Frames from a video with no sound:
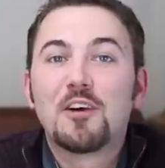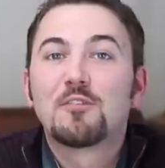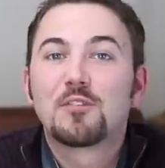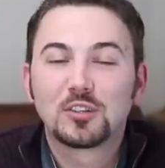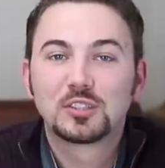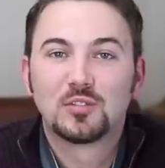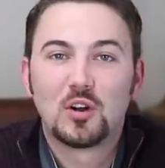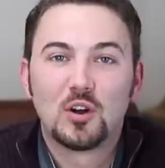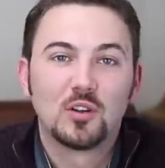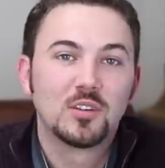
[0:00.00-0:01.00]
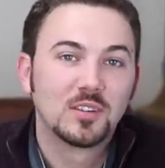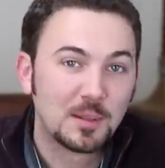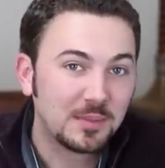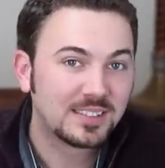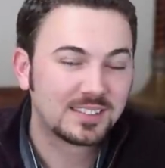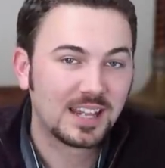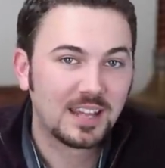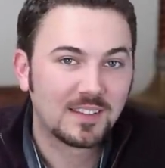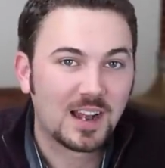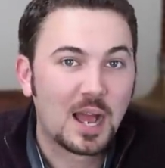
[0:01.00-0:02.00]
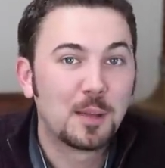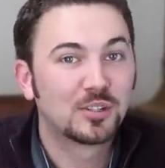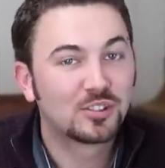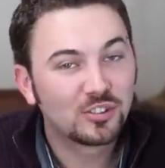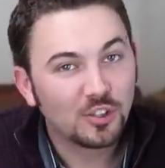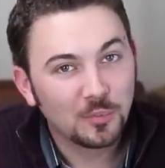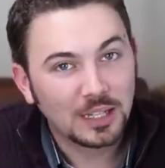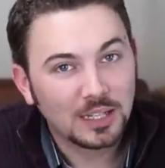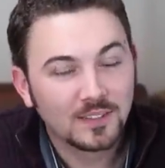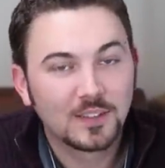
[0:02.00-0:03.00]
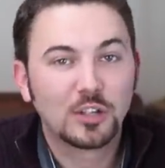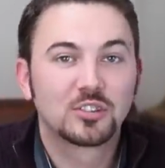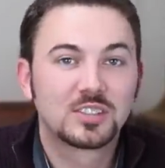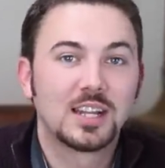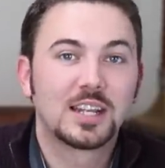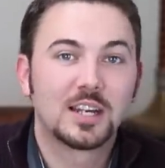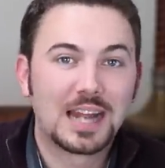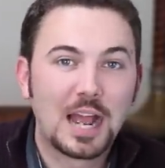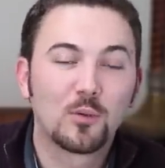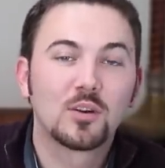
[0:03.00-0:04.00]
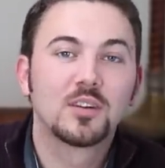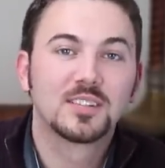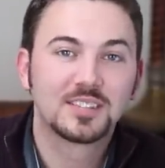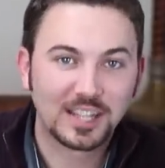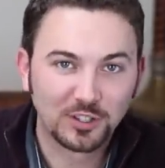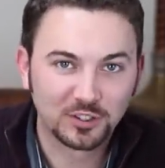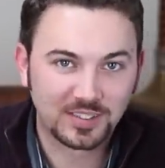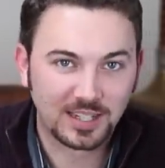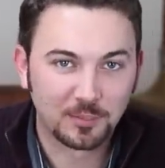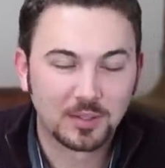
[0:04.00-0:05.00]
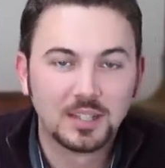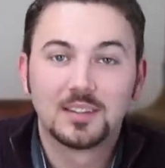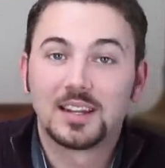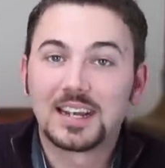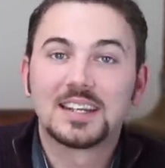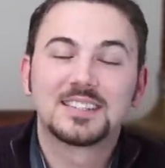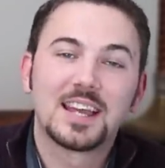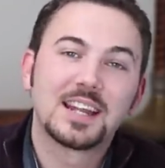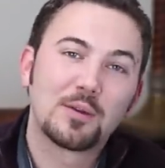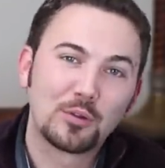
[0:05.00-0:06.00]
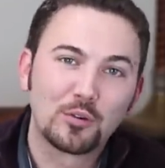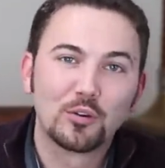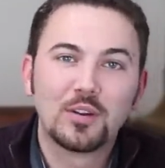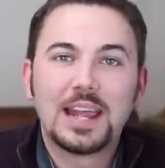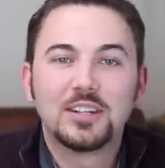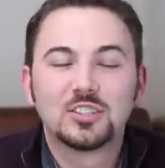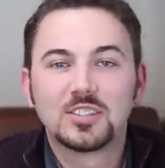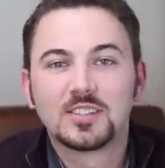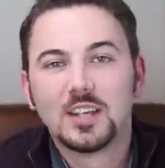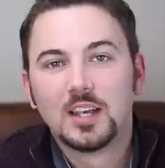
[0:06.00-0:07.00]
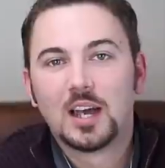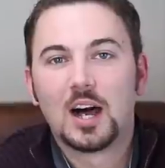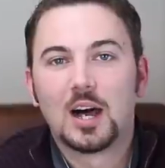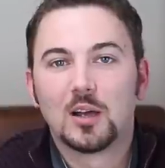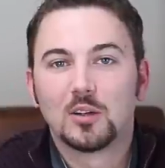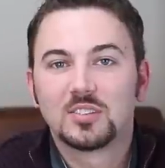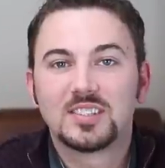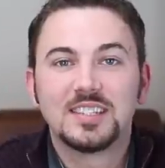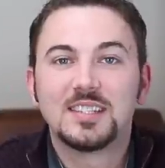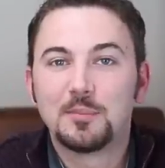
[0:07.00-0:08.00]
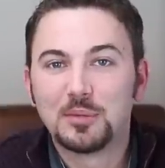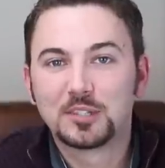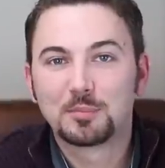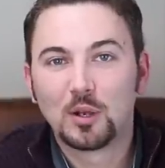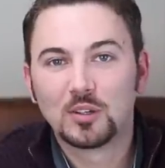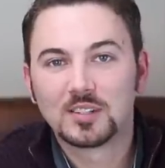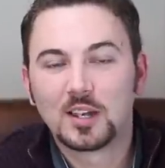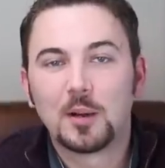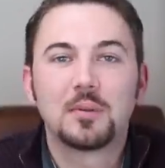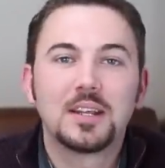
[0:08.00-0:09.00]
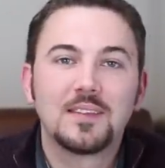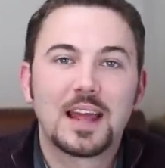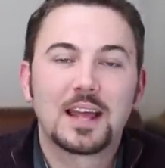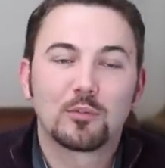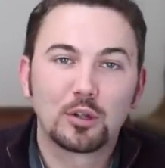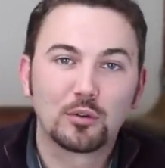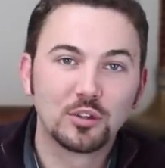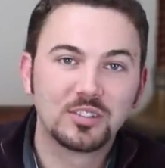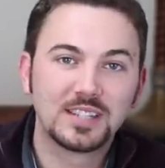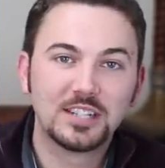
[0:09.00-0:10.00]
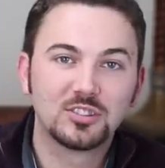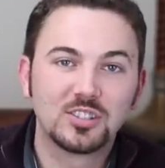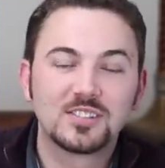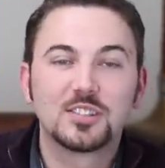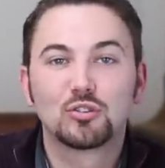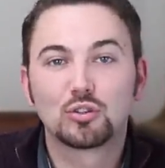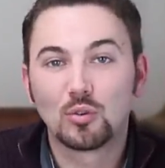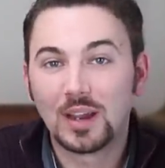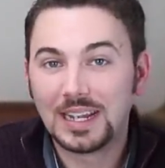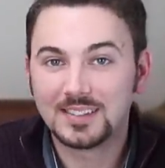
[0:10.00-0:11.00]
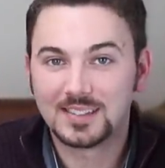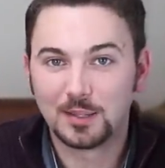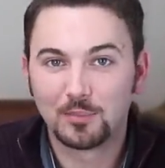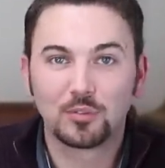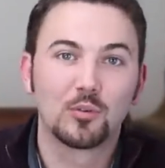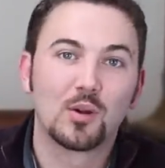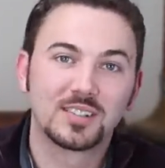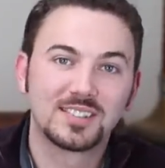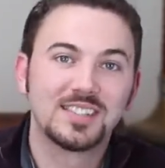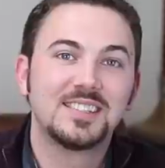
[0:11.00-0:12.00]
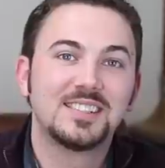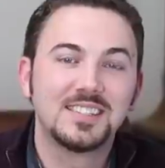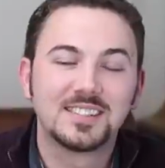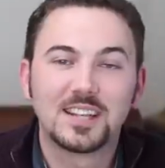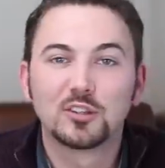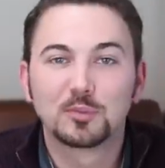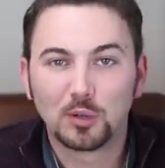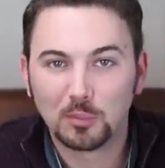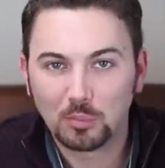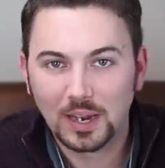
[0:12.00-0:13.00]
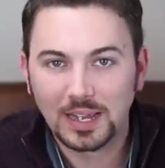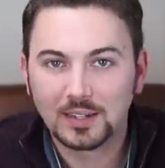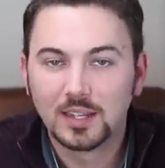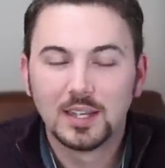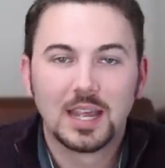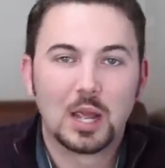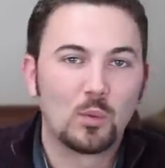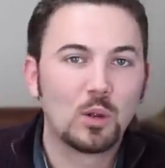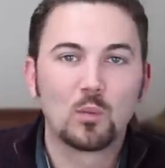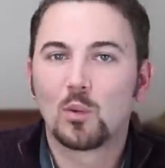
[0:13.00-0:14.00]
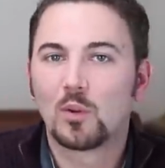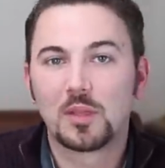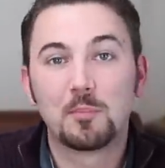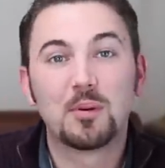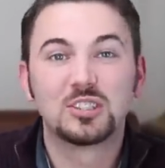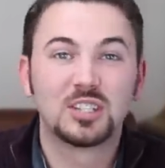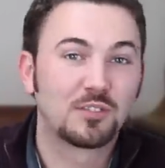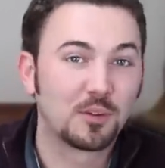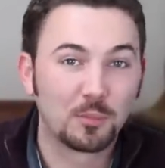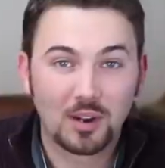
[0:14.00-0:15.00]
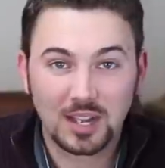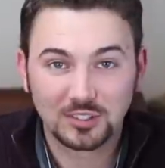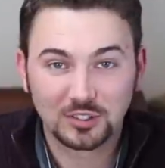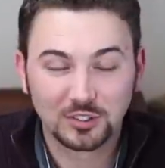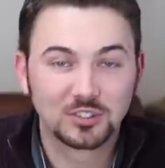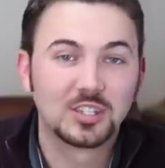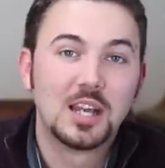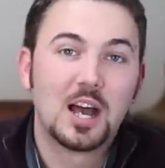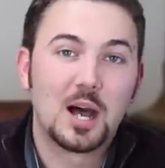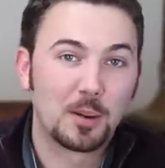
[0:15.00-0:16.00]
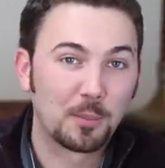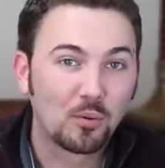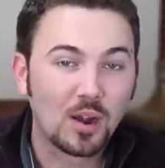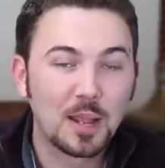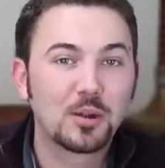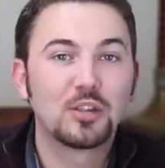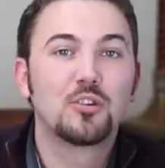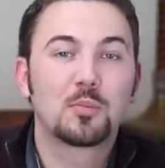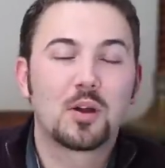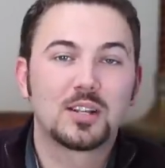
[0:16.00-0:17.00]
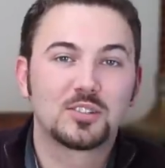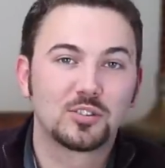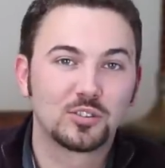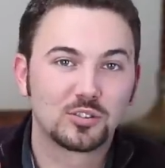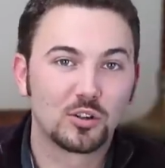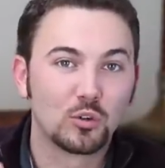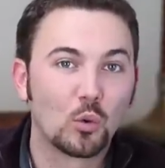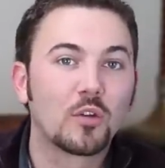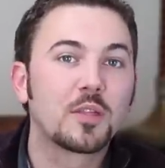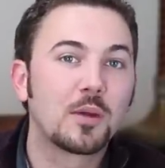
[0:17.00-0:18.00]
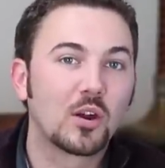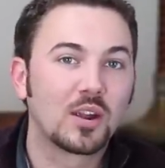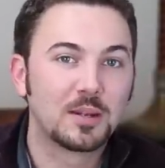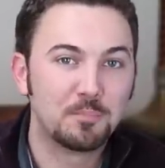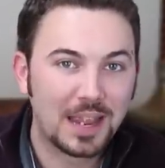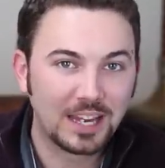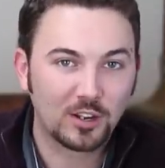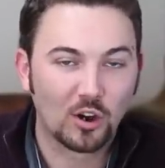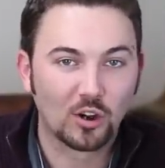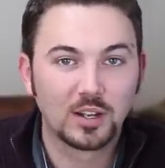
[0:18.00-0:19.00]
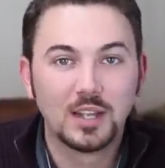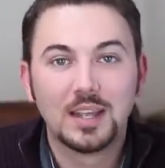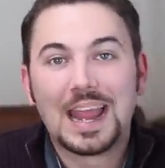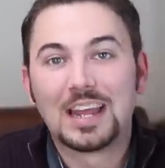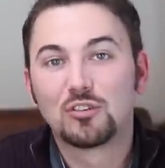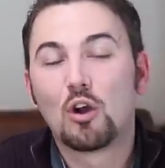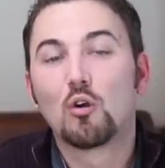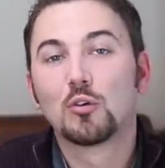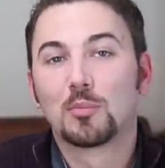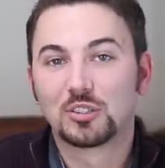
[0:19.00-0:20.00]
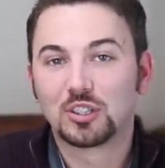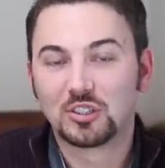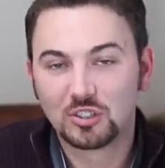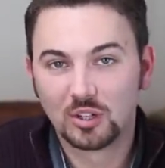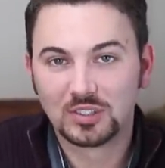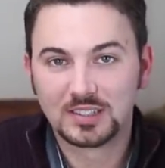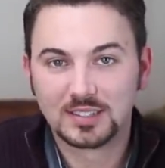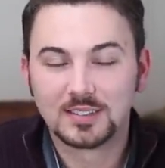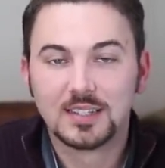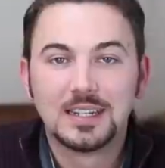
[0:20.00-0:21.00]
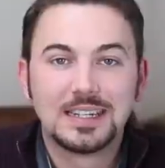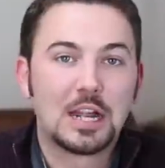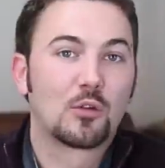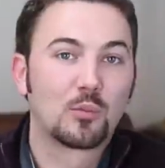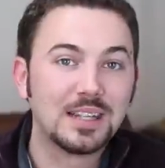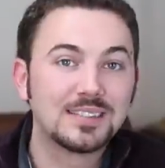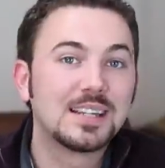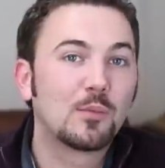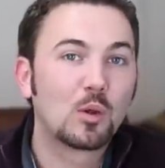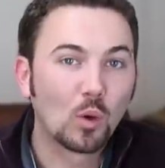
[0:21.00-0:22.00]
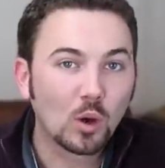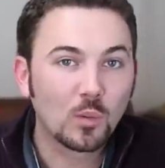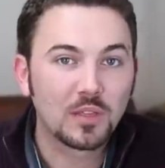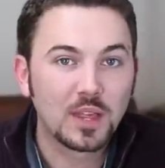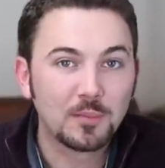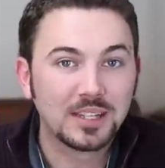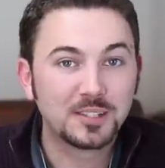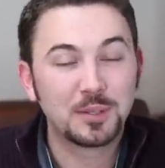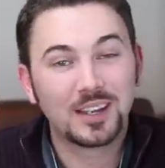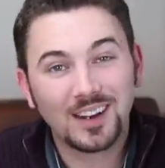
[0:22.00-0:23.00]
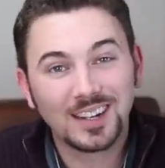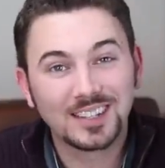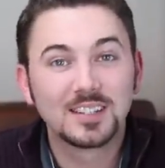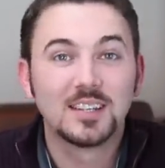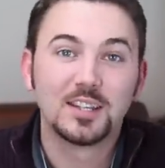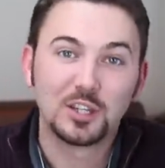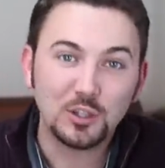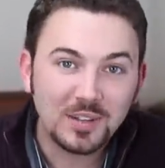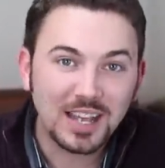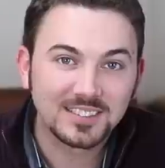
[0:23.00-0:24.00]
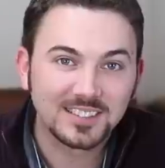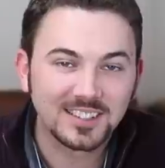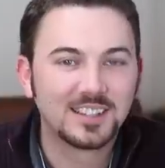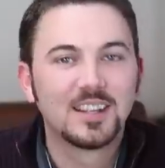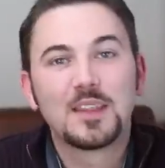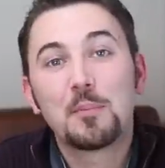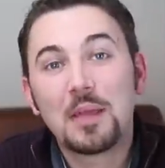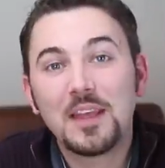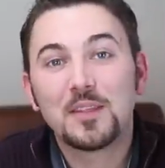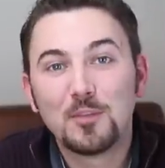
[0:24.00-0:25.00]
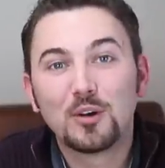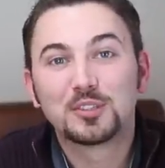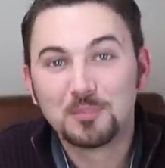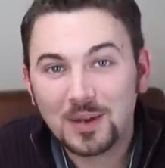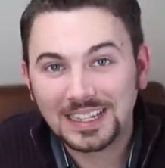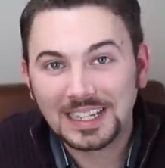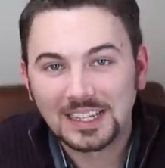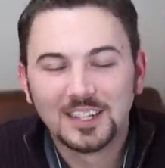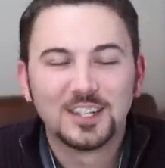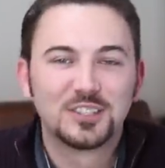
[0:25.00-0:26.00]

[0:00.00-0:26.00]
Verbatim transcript: Now, first of all, let me say that I'm assuming that you're selling on our sales team. Like I said, I recruit agents. Uh, C C Biz Pro is a company that recruits agents, trains them through our C C Sales Pro brand, and we work with a bunch of different processors. Um, our primary two processors are North American Bancard and Total Merchant Services. Now, the reason that we work with them is because, you guessed it, they pay the most money.